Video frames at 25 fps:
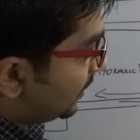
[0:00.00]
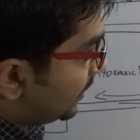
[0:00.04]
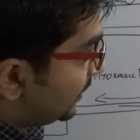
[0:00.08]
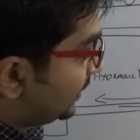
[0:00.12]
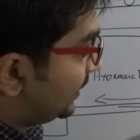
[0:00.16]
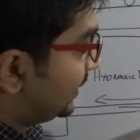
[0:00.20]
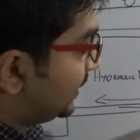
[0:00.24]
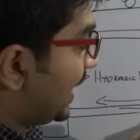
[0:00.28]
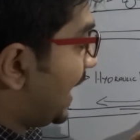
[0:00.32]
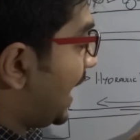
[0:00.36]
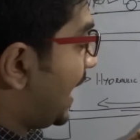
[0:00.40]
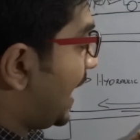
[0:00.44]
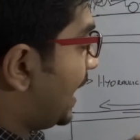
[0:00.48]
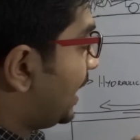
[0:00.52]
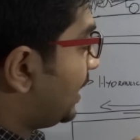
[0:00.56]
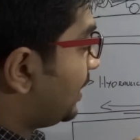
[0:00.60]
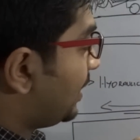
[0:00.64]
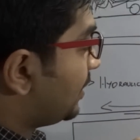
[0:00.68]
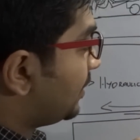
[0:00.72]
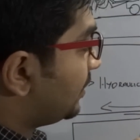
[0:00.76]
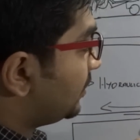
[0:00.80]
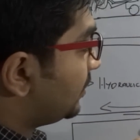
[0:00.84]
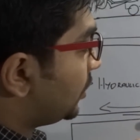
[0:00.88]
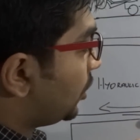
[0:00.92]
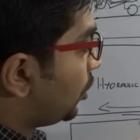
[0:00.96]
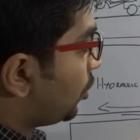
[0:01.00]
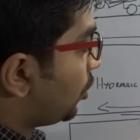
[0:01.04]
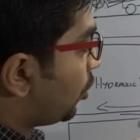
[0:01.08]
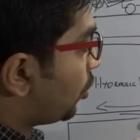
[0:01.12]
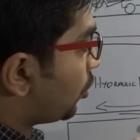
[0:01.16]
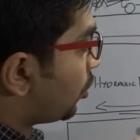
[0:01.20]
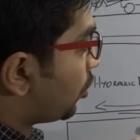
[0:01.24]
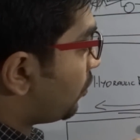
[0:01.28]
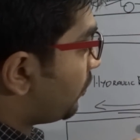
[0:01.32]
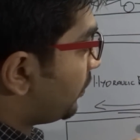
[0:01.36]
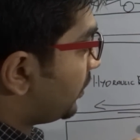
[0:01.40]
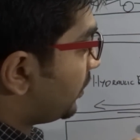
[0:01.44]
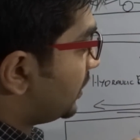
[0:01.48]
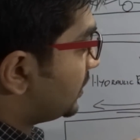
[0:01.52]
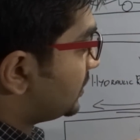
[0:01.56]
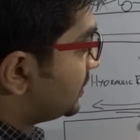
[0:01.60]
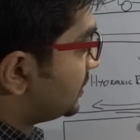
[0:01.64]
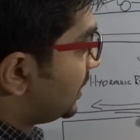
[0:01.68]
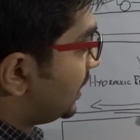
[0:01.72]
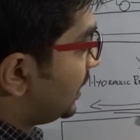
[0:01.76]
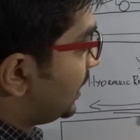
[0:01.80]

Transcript: then the load over here, say